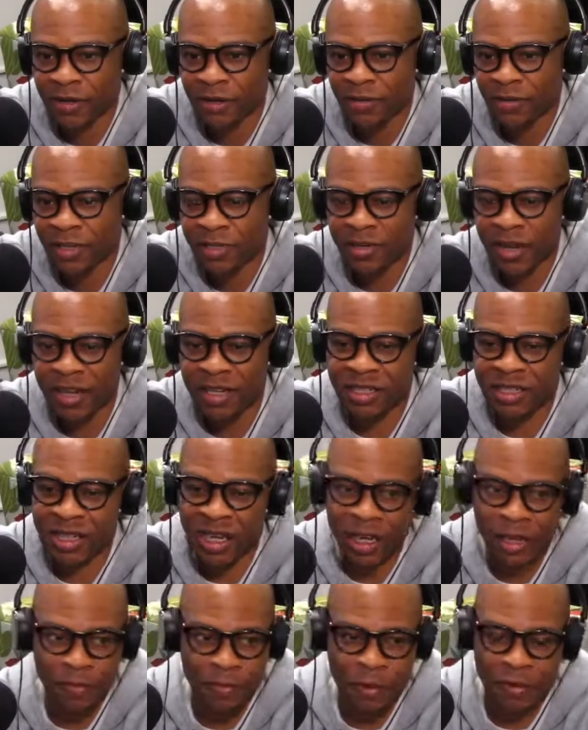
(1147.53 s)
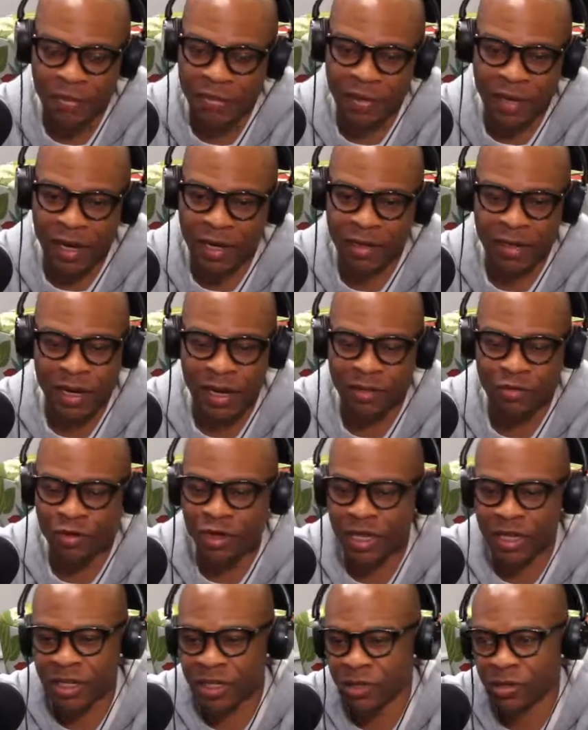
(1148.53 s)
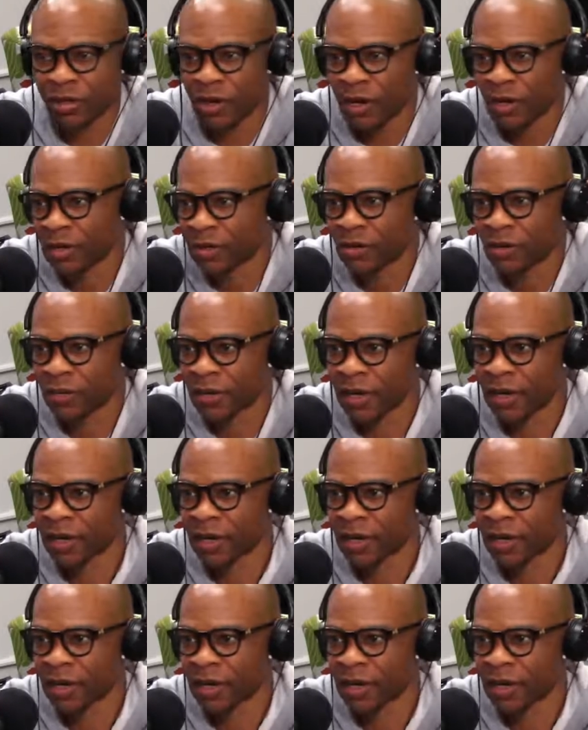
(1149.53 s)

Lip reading: we trying to save people, not ridicule or hurt nobody.